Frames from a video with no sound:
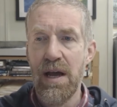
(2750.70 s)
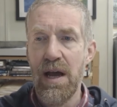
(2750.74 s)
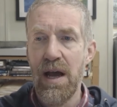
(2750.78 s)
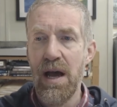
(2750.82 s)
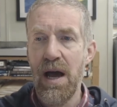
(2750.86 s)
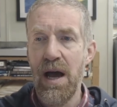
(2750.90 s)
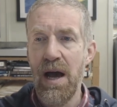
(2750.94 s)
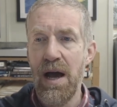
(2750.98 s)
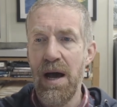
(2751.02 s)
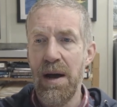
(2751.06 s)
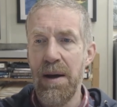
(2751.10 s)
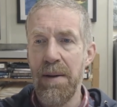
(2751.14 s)

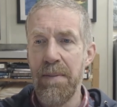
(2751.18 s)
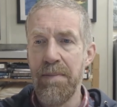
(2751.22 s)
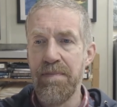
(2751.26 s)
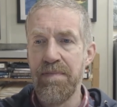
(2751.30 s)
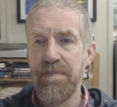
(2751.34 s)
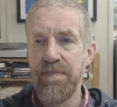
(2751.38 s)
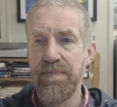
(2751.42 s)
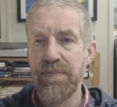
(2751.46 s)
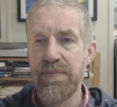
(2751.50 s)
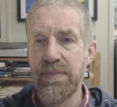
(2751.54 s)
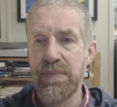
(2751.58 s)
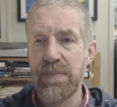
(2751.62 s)

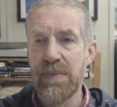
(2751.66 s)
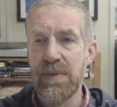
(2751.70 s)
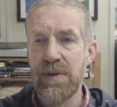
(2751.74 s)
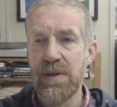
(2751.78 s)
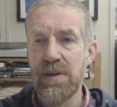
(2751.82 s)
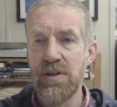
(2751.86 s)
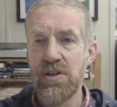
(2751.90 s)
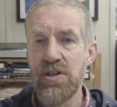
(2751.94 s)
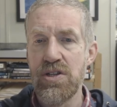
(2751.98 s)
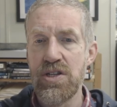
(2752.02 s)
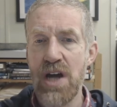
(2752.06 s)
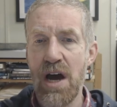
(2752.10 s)

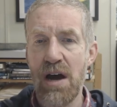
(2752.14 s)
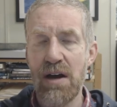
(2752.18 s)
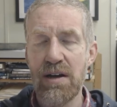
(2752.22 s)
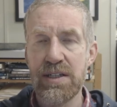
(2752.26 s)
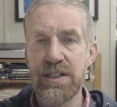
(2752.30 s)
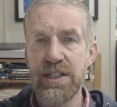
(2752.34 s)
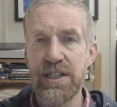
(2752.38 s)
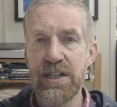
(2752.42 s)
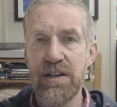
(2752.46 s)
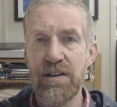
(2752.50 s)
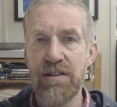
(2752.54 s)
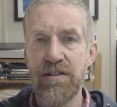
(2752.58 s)

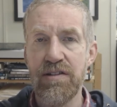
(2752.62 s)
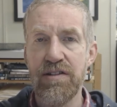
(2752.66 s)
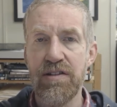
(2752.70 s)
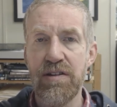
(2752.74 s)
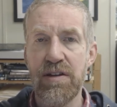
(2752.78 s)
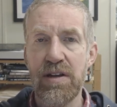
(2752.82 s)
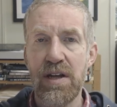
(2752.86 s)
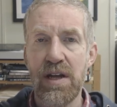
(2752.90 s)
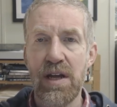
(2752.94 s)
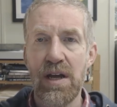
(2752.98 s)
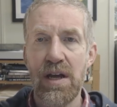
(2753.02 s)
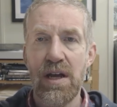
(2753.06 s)

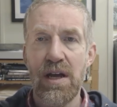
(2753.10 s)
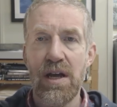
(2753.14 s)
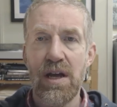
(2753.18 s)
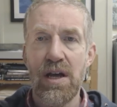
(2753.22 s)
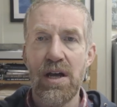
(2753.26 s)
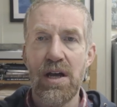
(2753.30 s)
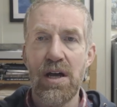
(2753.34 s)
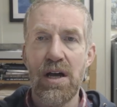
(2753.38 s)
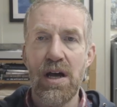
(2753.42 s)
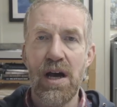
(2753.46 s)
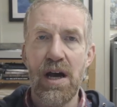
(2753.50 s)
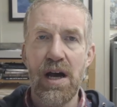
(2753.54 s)

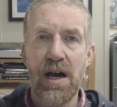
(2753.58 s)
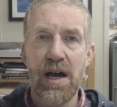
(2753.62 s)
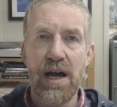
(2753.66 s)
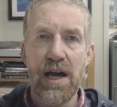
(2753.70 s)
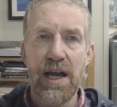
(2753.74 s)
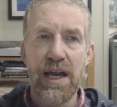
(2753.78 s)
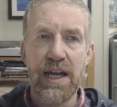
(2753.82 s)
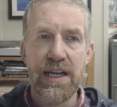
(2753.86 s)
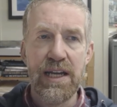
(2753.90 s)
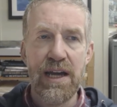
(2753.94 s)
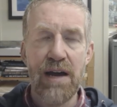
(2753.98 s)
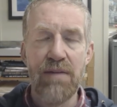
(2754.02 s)

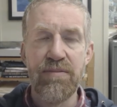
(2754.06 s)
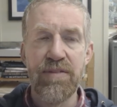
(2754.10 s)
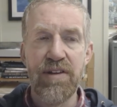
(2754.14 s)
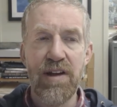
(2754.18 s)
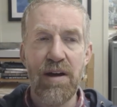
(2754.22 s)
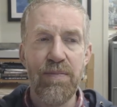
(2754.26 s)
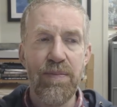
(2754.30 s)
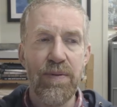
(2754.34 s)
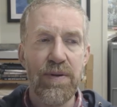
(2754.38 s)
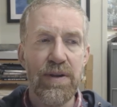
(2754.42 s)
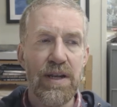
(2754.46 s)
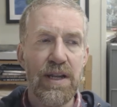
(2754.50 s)
It comes
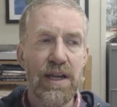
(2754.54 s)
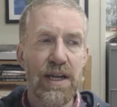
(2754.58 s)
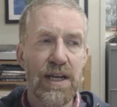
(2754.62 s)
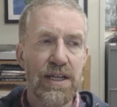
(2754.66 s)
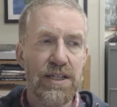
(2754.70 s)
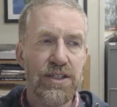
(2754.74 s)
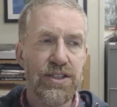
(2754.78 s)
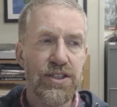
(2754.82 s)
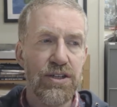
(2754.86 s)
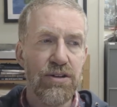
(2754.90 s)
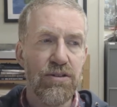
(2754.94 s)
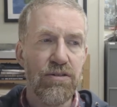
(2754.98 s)
up in
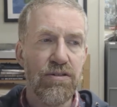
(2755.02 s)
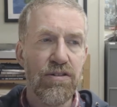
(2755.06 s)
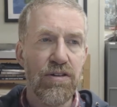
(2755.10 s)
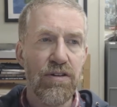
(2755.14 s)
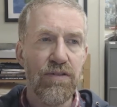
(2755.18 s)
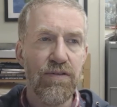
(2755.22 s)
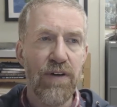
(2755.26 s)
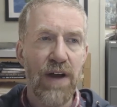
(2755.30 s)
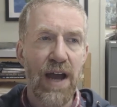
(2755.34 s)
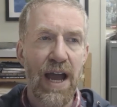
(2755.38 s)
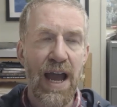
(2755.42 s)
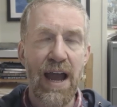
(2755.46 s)
issues
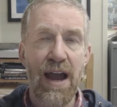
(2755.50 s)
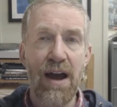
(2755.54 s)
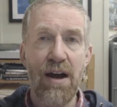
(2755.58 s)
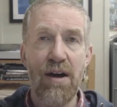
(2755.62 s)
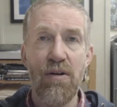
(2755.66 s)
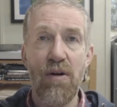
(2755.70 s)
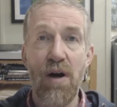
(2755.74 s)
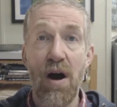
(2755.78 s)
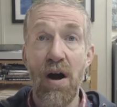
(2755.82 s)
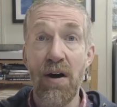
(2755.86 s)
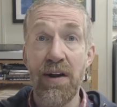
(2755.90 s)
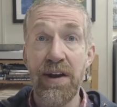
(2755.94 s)
of
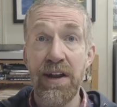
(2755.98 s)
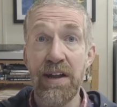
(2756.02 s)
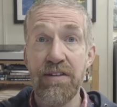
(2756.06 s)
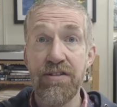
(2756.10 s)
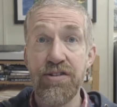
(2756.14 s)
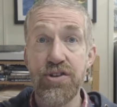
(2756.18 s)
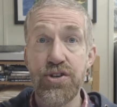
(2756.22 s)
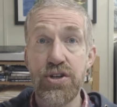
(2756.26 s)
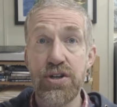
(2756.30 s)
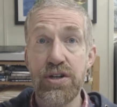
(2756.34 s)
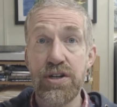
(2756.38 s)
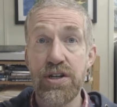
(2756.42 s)
how
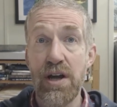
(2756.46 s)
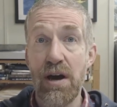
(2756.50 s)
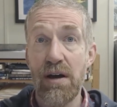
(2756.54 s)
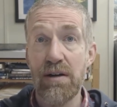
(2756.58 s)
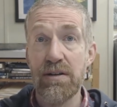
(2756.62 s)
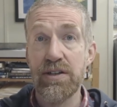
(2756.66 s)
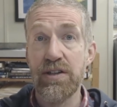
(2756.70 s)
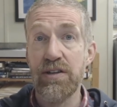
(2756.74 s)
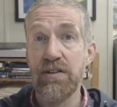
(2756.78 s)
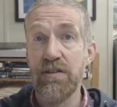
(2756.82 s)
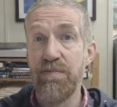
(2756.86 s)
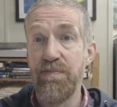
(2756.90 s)
honest should
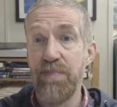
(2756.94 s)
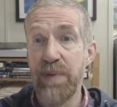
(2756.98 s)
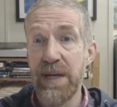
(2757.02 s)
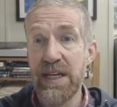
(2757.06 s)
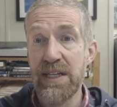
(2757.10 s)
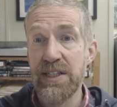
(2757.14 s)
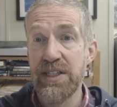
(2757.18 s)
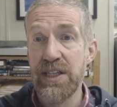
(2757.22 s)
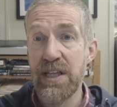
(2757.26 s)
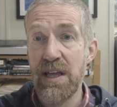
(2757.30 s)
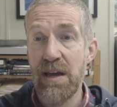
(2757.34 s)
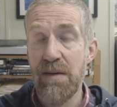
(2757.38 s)
doctors
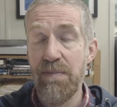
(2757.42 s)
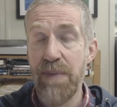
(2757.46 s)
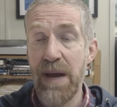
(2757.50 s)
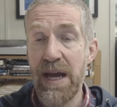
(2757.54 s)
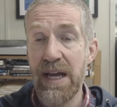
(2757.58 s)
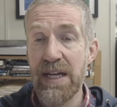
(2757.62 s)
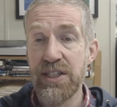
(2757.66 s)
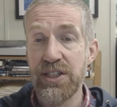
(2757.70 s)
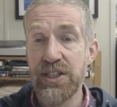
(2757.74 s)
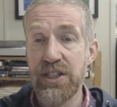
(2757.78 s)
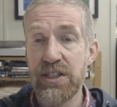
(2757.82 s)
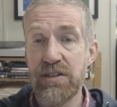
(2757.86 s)
be to their
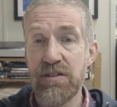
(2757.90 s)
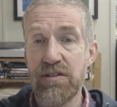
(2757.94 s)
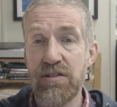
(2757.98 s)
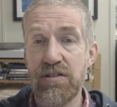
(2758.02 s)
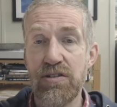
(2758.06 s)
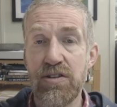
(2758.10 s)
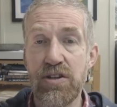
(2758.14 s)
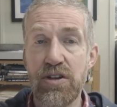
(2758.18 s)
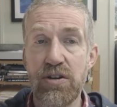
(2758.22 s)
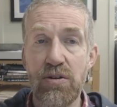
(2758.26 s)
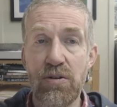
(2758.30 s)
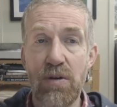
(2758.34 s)
patients?
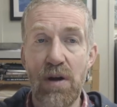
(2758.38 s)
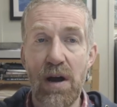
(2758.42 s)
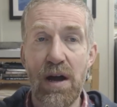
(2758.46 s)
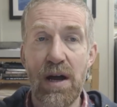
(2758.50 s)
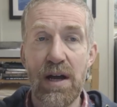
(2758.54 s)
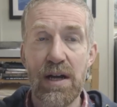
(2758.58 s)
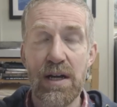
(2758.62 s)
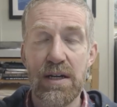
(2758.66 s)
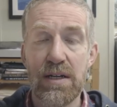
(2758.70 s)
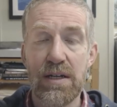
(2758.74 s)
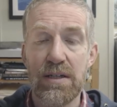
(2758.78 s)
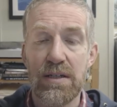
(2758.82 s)

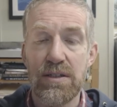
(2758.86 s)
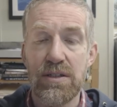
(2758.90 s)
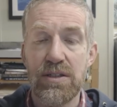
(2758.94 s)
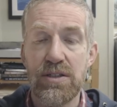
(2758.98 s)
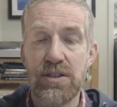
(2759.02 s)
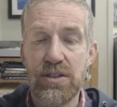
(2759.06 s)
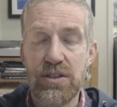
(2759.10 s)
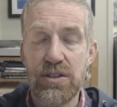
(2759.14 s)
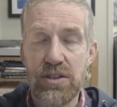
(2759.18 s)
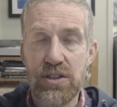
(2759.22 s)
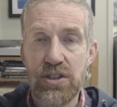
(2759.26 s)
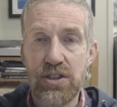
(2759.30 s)

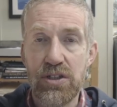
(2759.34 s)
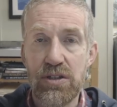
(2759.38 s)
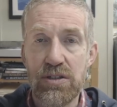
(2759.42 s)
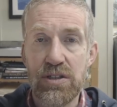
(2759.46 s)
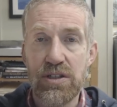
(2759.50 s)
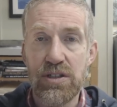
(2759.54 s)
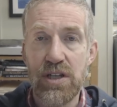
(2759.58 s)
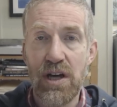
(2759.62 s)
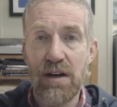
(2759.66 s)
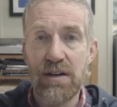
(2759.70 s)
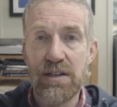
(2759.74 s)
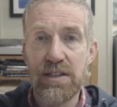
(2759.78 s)
Should
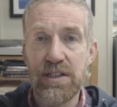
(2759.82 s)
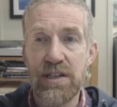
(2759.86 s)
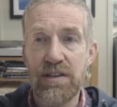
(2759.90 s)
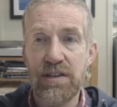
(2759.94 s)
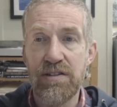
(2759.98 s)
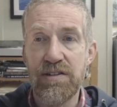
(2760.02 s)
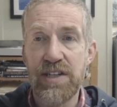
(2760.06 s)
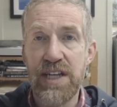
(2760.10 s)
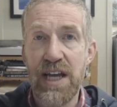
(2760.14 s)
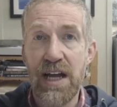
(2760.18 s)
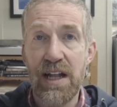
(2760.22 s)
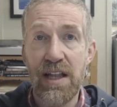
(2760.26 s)

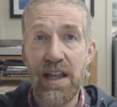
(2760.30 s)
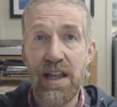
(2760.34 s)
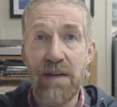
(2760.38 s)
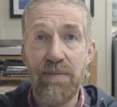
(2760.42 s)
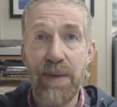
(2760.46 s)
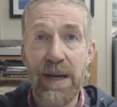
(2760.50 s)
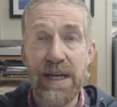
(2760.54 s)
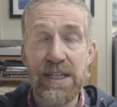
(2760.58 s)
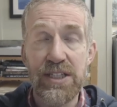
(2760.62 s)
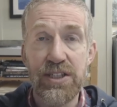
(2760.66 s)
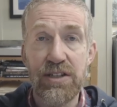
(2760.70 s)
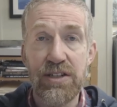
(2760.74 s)
doctors tell their
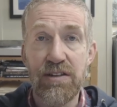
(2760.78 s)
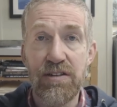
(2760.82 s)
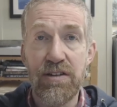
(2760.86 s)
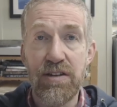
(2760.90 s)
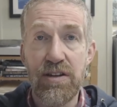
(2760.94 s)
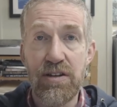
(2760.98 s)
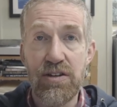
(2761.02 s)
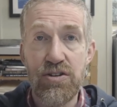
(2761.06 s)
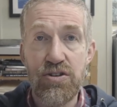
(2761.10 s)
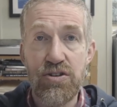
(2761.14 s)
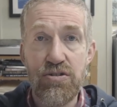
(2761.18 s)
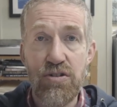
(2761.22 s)
patients
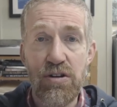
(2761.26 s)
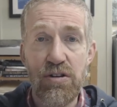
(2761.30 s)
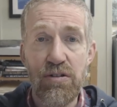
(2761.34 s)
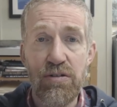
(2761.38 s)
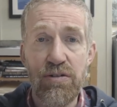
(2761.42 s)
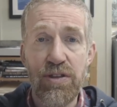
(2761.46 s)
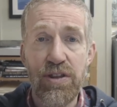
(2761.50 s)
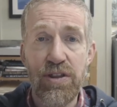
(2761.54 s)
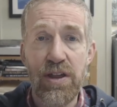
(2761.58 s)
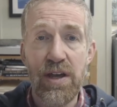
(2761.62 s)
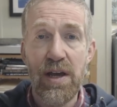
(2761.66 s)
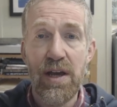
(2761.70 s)
the
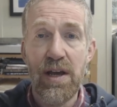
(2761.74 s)
truth?